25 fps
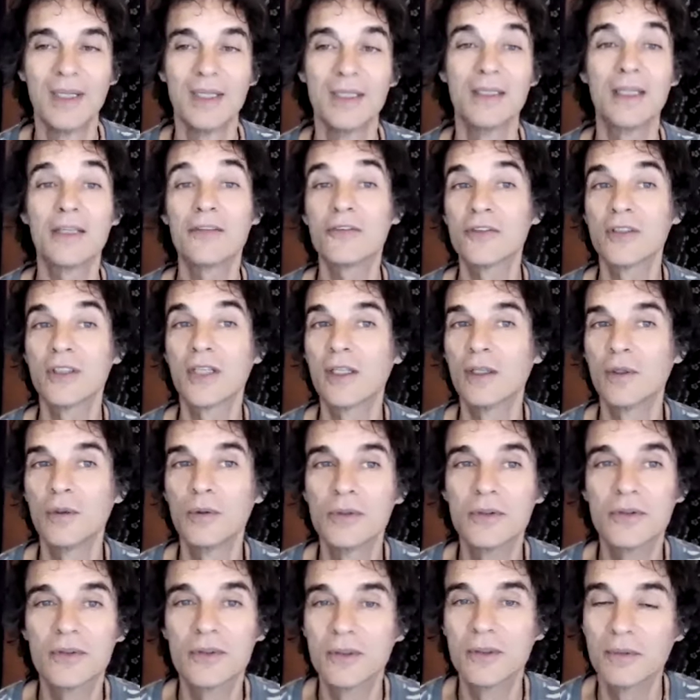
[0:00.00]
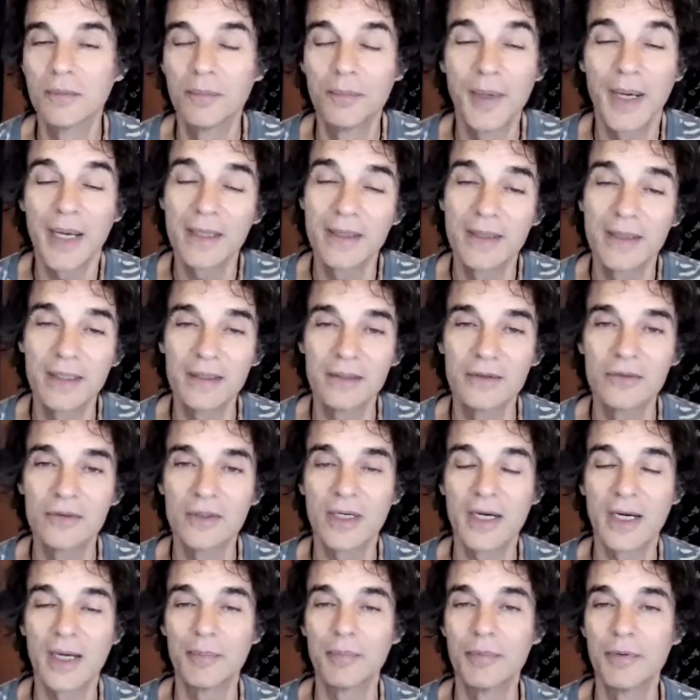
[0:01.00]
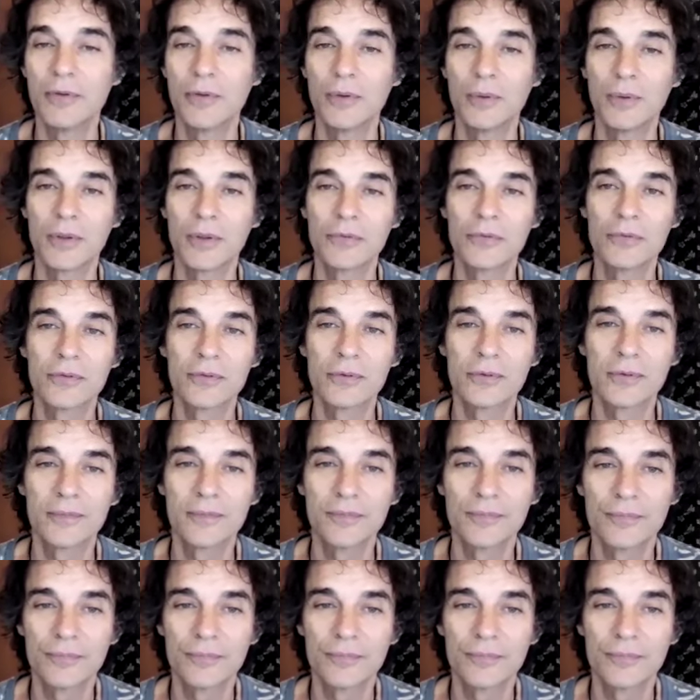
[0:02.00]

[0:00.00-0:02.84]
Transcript: This includes the bad things that happen to us.